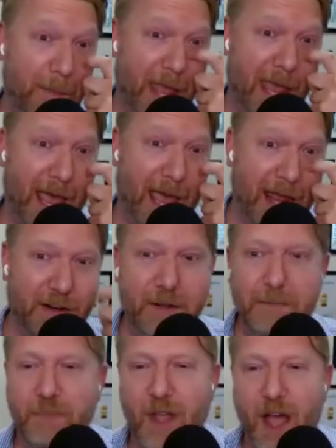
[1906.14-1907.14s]
and
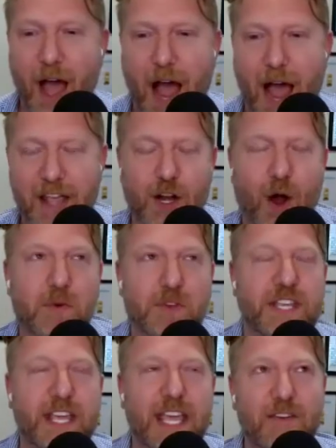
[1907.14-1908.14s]
I, you know i was
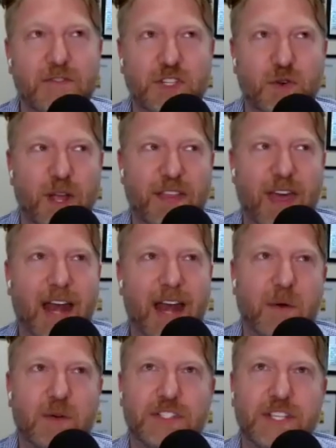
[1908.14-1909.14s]
thinking of doing that and
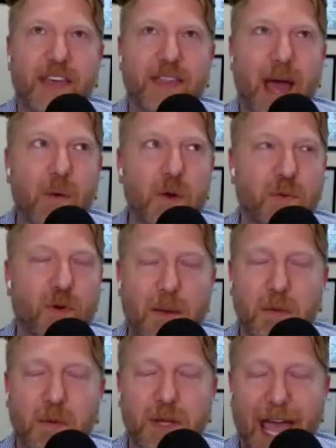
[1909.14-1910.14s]
i was thinking that would
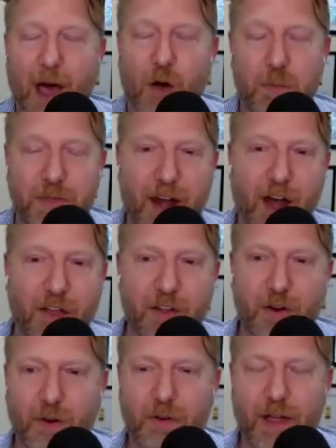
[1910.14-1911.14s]
probably help that
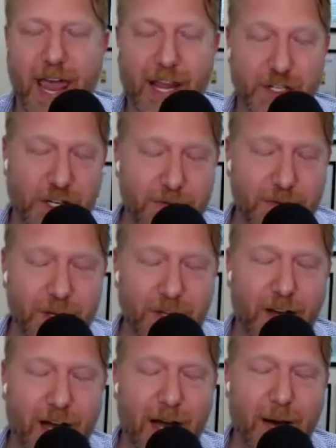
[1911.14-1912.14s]
other agent
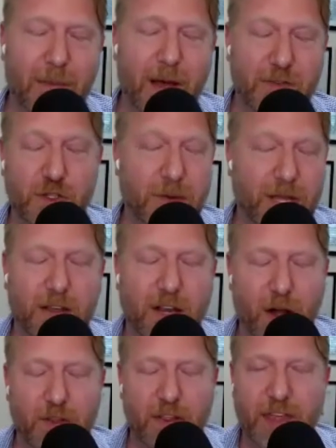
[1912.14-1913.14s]
um, mm-hmm. assuming you
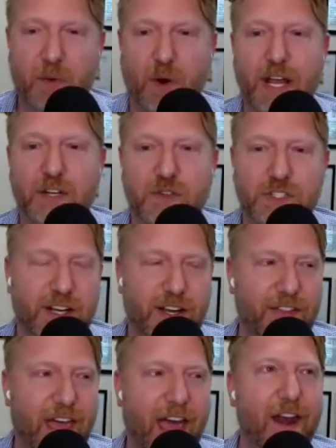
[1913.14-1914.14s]
know that they were interested
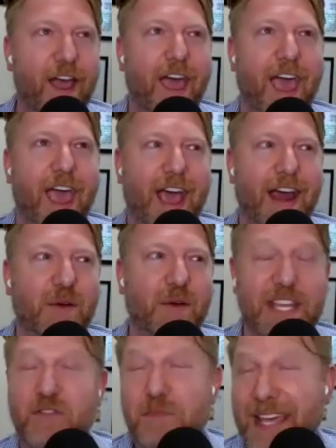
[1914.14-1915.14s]
in that and it
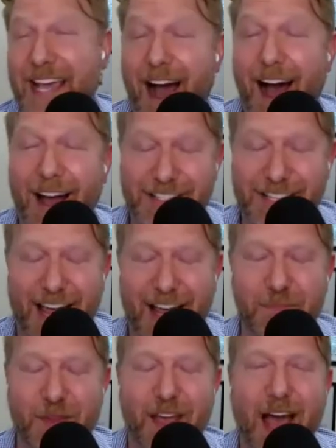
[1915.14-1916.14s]
would give me content
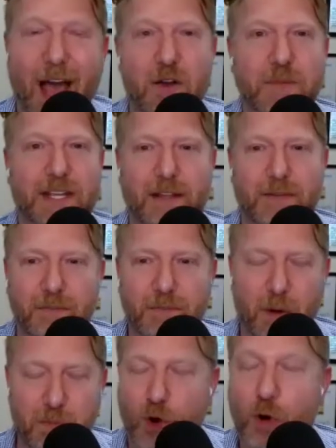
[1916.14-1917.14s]
i would be
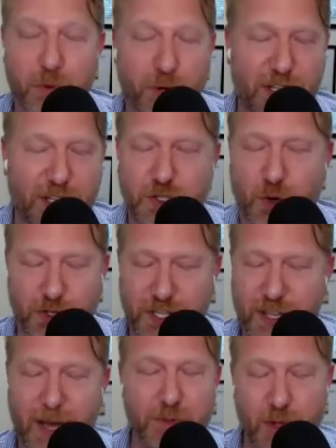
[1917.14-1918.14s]
appropriately
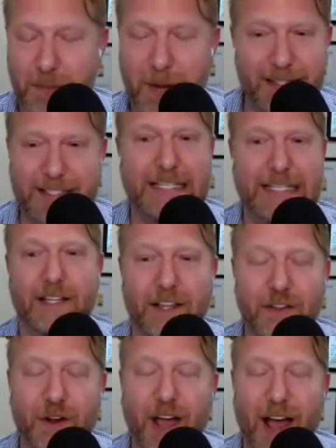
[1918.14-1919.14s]
sourcing them so i'm not
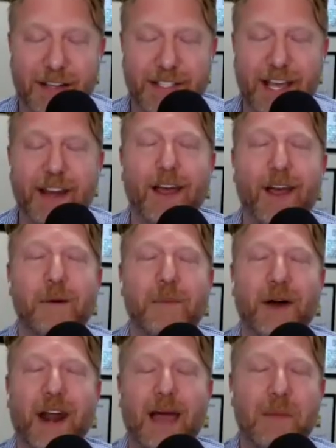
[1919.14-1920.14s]
stealing their content
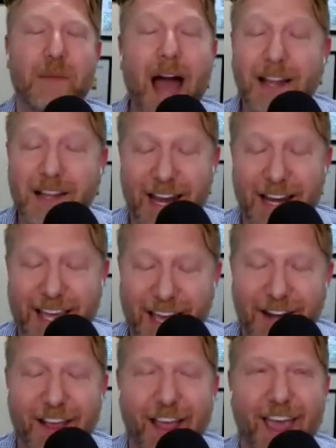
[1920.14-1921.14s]
but mm-hmm. i'm highlighting
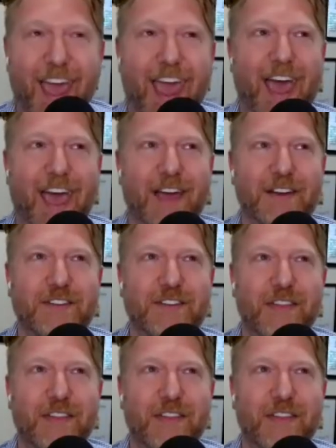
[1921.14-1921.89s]
it and